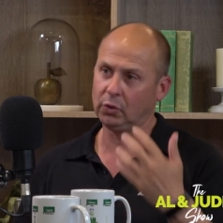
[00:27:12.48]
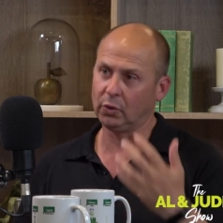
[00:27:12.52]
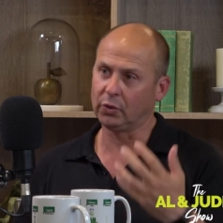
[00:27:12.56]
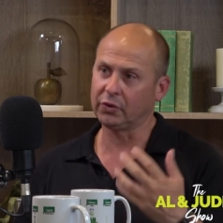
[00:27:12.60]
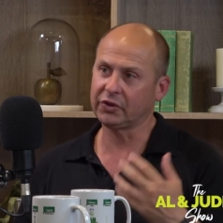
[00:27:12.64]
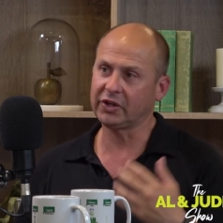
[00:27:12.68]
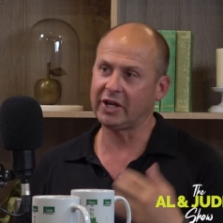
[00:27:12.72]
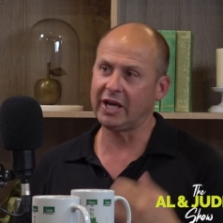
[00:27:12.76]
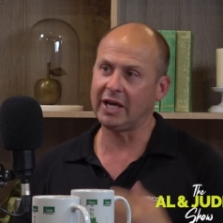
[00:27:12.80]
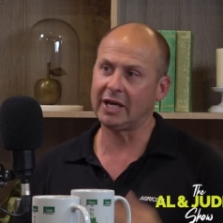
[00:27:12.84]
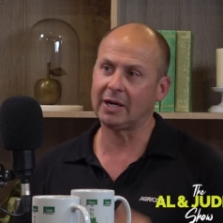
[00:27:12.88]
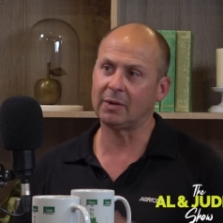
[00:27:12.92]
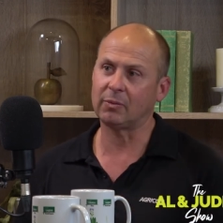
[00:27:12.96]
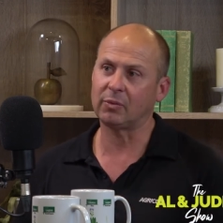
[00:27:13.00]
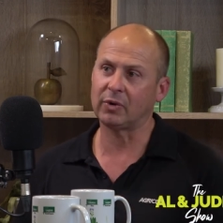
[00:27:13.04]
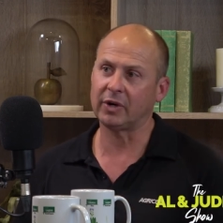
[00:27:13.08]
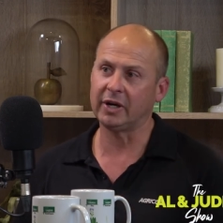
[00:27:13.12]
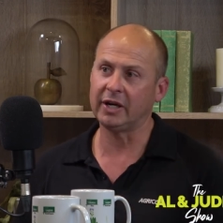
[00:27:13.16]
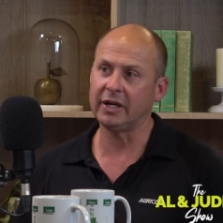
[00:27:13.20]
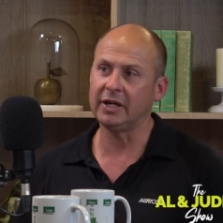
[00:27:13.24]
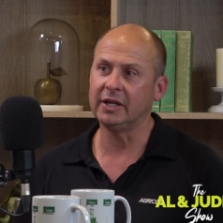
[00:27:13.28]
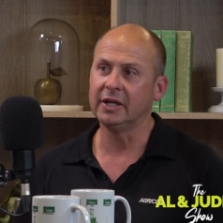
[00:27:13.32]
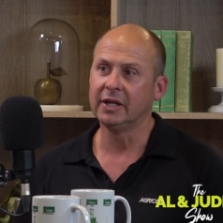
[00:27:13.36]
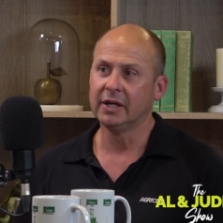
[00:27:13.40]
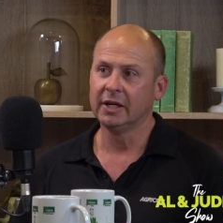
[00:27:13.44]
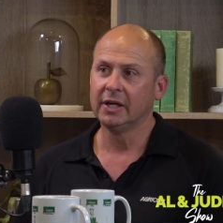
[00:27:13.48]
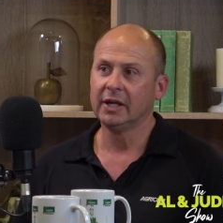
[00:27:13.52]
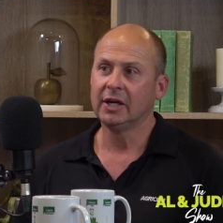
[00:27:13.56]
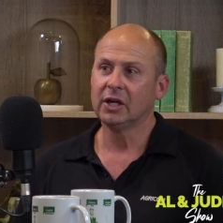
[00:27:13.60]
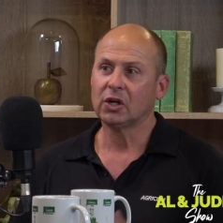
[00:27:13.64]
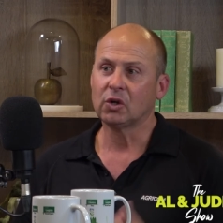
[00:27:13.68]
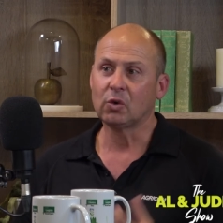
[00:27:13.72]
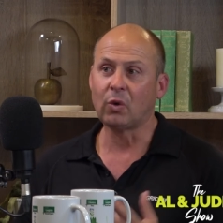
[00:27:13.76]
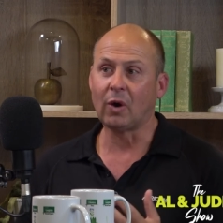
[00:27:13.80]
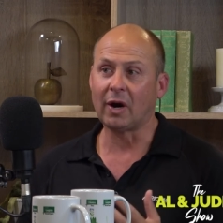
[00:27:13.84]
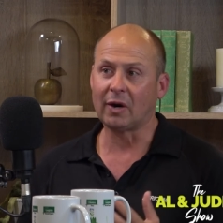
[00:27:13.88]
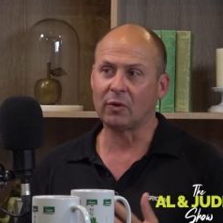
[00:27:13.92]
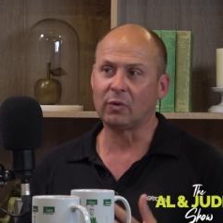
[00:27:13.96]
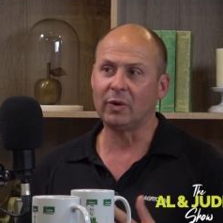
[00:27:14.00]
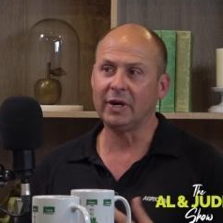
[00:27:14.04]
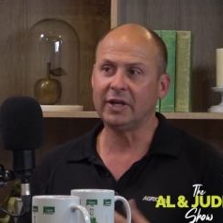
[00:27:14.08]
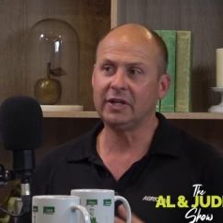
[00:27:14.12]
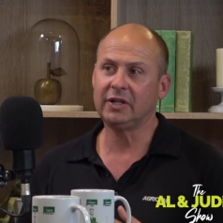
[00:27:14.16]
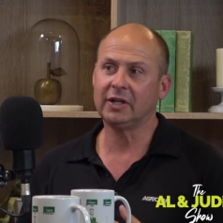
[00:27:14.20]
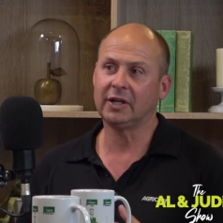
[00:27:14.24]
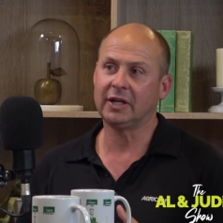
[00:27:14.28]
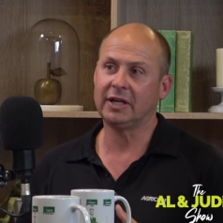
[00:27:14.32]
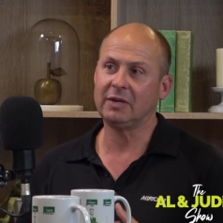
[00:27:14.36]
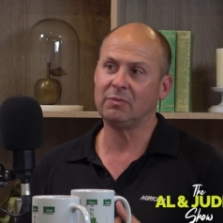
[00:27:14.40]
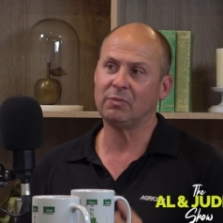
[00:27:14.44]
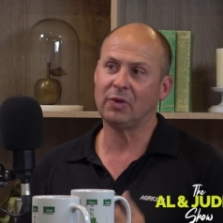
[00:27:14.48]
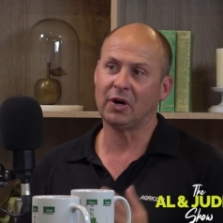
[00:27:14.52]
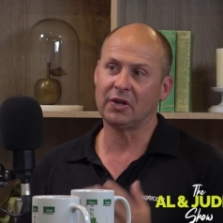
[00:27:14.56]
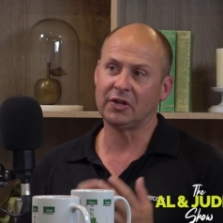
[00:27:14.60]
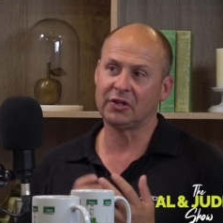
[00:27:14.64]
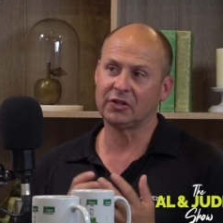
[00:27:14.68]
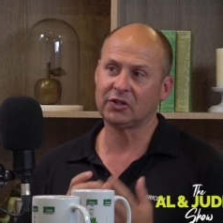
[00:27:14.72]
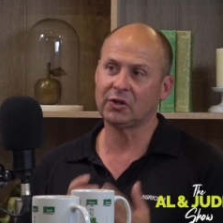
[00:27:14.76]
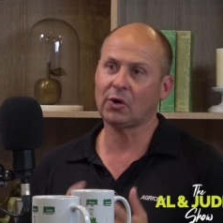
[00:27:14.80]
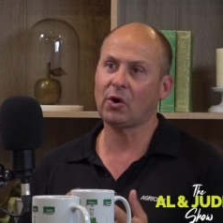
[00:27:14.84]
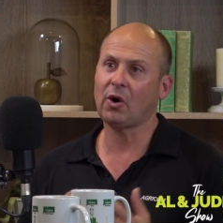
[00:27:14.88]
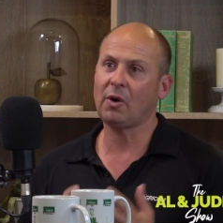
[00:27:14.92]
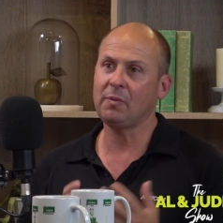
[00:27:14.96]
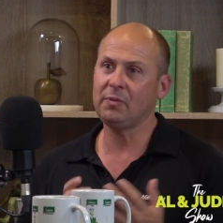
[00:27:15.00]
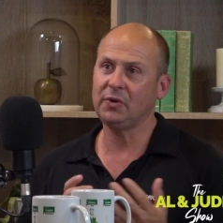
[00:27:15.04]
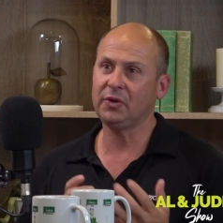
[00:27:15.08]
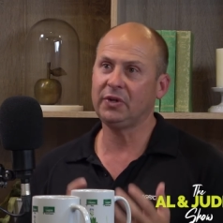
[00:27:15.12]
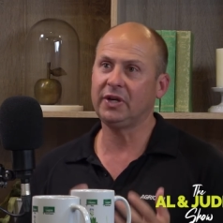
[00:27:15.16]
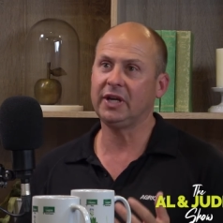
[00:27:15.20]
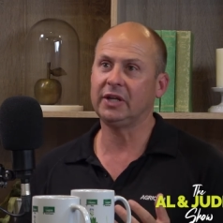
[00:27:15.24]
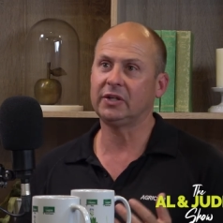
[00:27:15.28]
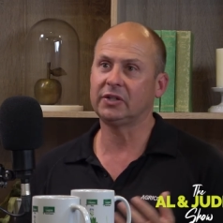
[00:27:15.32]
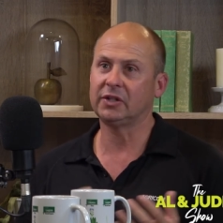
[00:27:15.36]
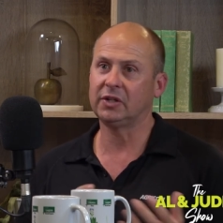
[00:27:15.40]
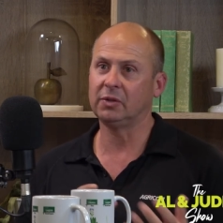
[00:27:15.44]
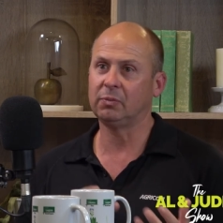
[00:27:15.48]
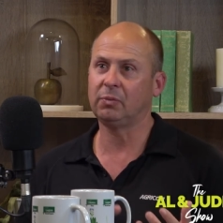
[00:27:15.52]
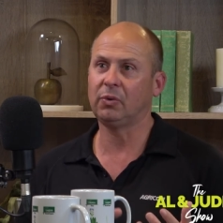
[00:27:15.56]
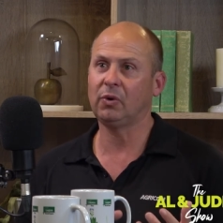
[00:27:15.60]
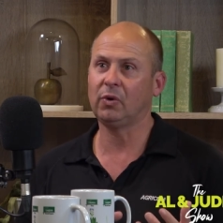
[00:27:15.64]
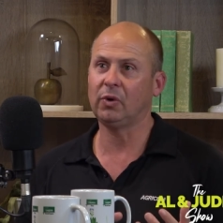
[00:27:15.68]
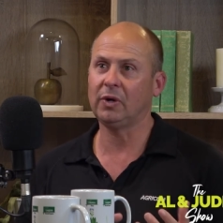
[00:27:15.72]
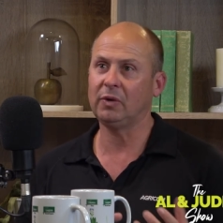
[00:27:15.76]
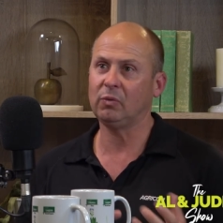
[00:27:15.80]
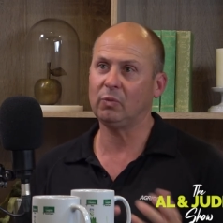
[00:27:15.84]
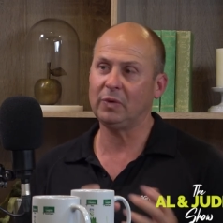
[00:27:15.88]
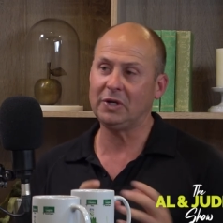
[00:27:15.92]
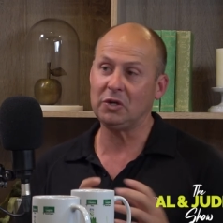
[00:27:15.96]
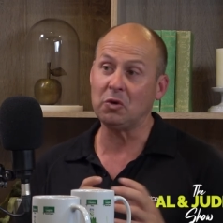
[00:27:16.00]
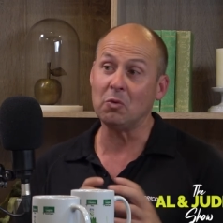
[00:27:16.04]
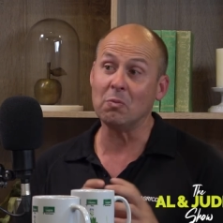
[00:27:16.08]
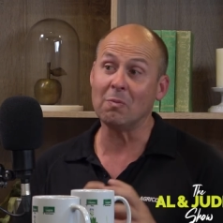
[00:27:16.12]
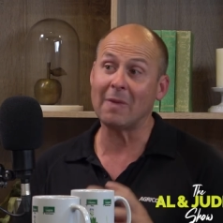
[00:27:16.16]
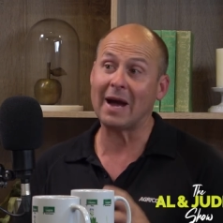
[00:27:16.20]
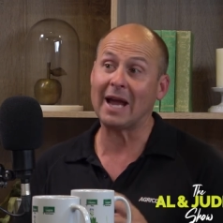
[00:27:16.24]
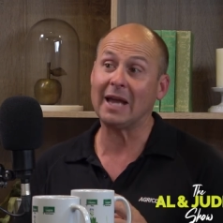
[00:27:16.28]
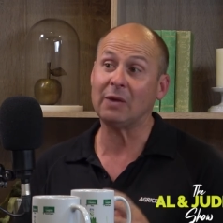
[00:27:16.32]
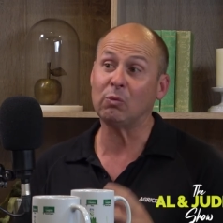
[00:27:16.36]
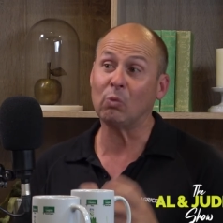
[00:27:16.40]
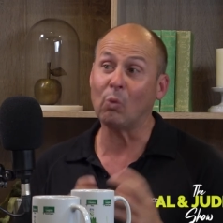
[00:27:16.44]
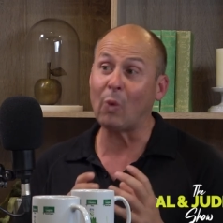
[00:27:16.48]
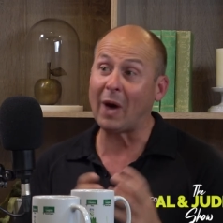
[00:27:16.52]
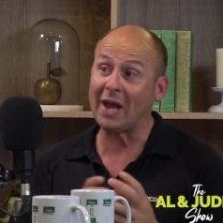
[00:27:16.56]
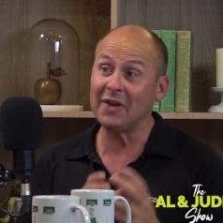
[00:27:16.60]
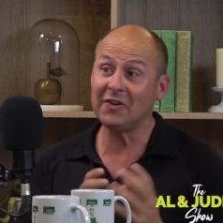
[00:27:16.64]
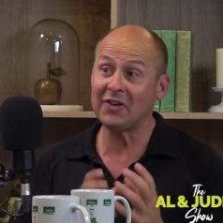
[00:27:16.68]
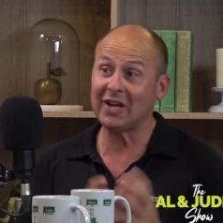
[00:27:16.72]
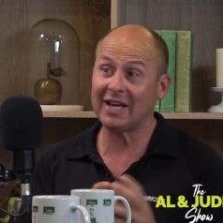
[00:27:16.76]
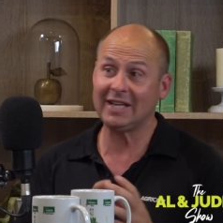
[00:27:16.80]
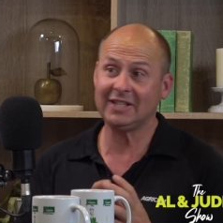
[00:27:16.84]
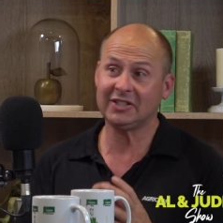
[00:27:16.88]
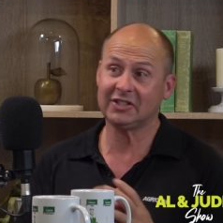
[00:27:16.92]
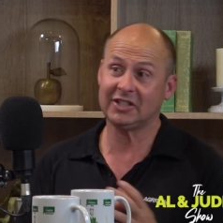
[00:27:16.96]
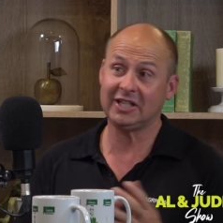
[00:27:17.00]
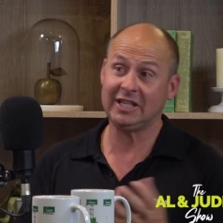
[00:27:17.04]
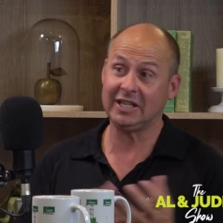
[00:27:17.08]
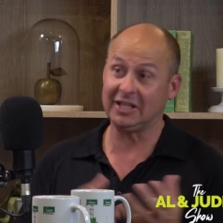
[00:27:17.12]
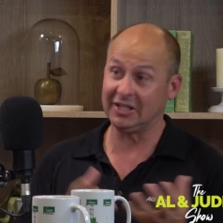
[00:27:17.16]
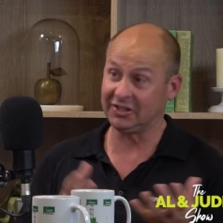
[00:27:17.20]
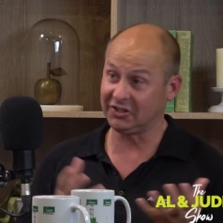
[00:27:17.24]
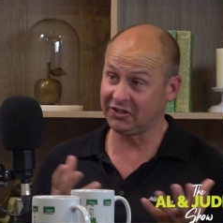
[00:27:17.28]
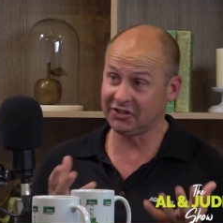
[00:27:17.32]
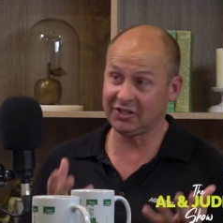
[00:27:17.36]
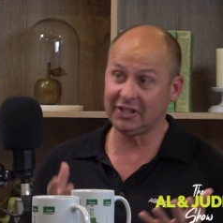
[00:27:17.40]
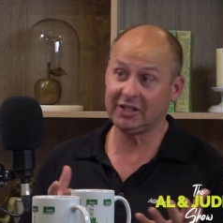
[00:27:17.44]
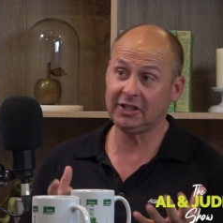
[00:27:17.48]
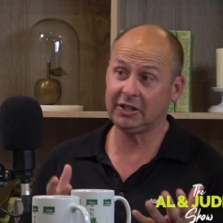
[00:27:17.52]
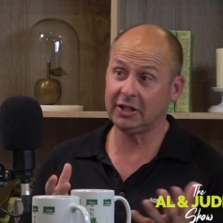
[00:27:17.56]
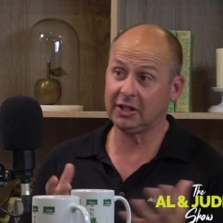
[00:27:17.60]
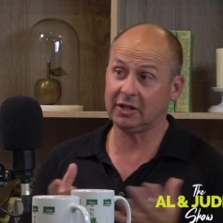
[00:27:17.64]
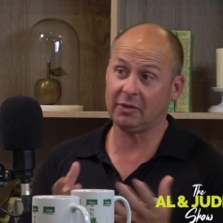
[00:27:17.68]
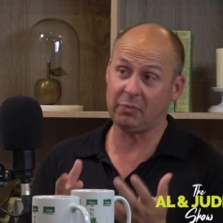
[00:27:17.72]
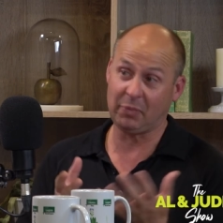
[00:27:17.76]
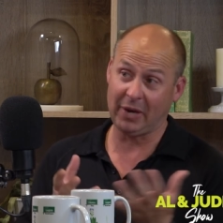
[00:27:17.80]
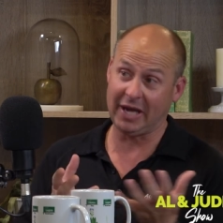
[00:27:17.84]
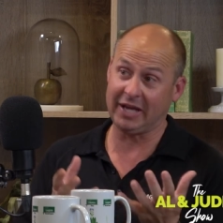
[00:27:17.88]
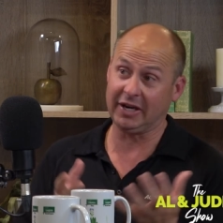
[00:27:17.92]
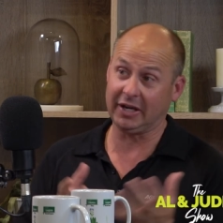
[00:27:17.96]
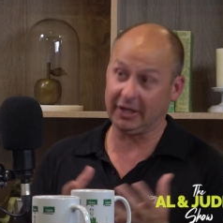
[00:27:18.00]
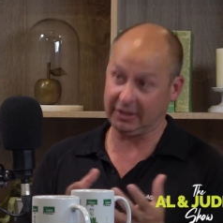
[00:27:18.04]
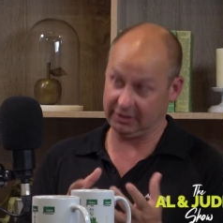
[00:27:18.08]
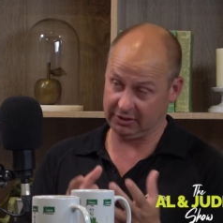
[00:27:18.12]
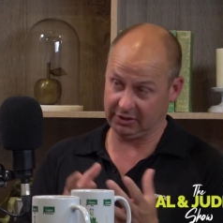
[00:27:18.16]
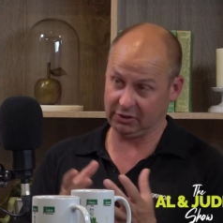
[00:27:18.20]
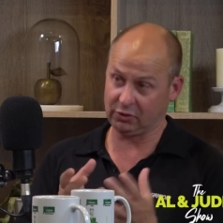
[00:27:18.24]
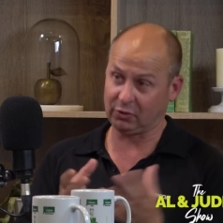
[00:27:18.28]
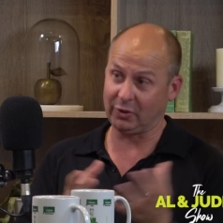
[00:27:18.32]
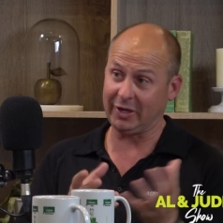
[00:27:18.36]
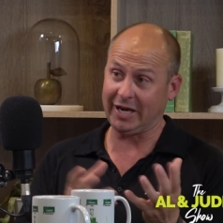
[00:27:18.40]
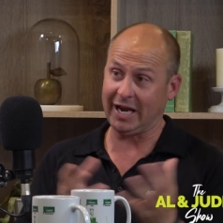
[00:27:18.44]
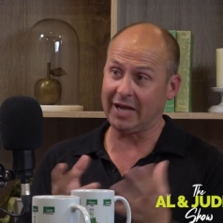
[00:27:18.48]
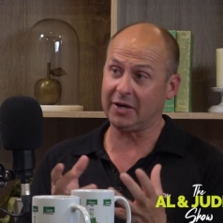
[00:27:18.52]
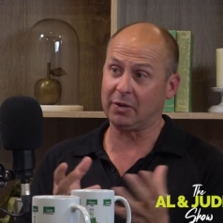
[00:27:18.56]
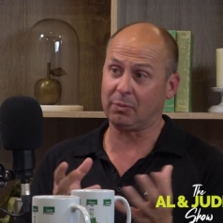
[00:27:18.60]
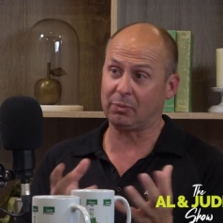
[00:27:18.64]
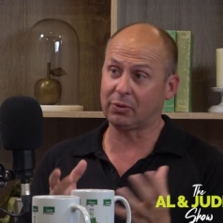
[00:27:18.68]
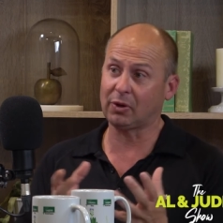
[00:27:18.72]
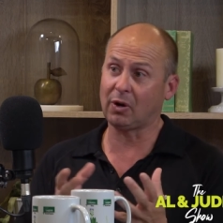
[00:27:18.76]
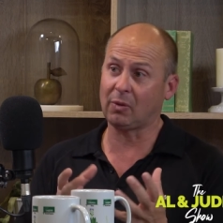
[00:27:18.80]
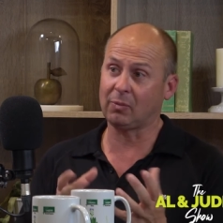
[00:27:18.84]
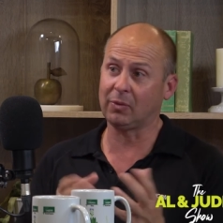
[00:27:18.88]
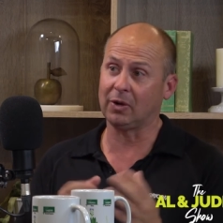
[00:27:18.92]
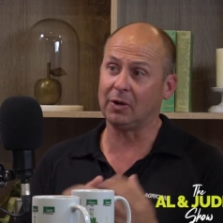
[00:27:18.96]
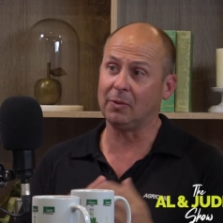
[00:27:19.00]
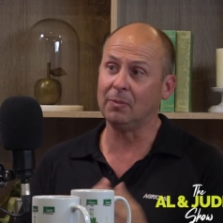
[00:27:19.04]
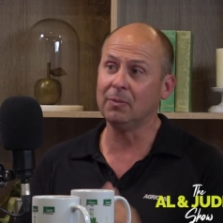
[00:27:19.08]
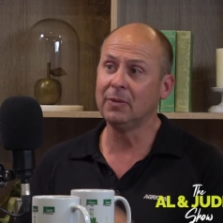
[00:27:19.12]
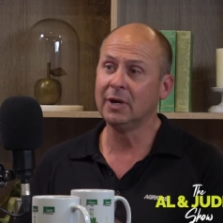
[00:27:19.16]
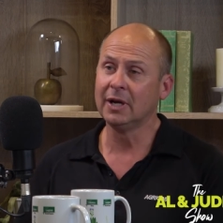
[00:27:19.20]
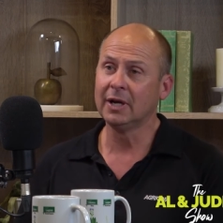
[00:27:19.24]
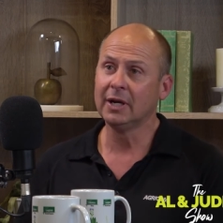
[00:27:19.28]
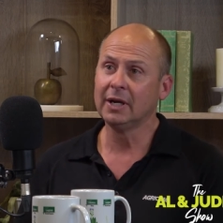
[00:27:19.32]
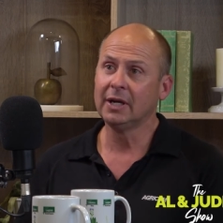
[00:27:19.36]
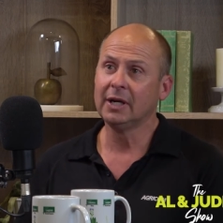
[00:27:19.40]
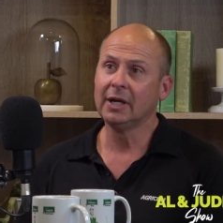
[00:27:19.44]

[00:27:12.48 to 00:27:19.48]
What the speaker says: North Canterbury, quite regularly, by the time you get to the point where you may one day see in a singular paddock create a problem,